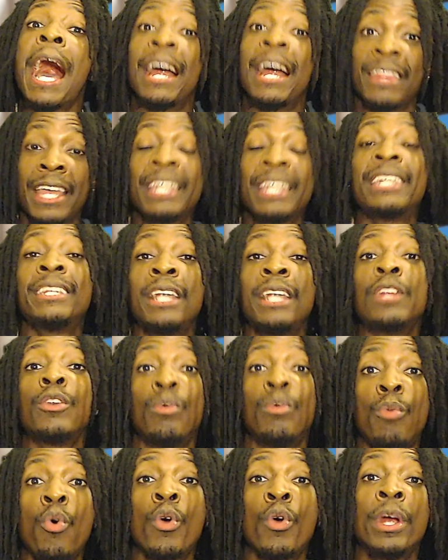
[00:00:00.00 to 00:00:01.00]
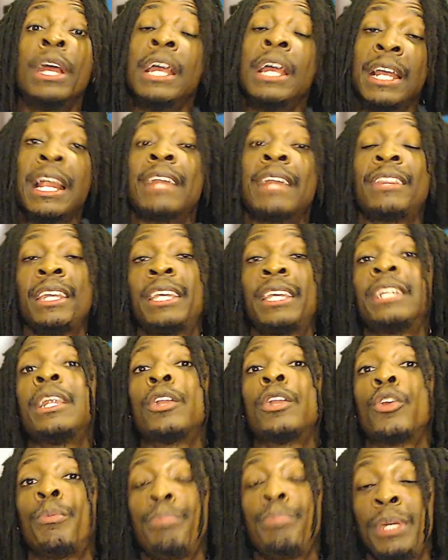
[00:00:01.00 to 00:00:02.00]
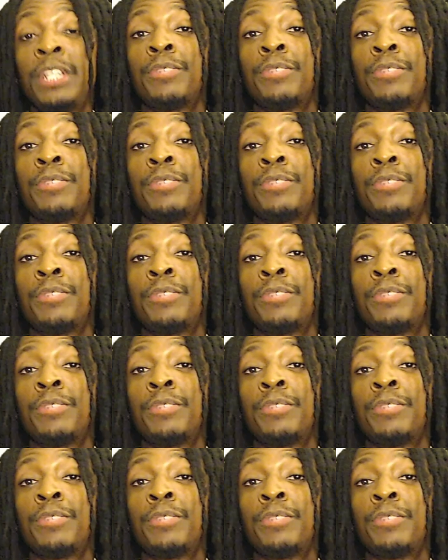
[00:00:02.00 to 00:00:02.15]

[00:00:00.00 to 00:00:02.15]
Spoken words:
like Canelo more, and I think Canelo beats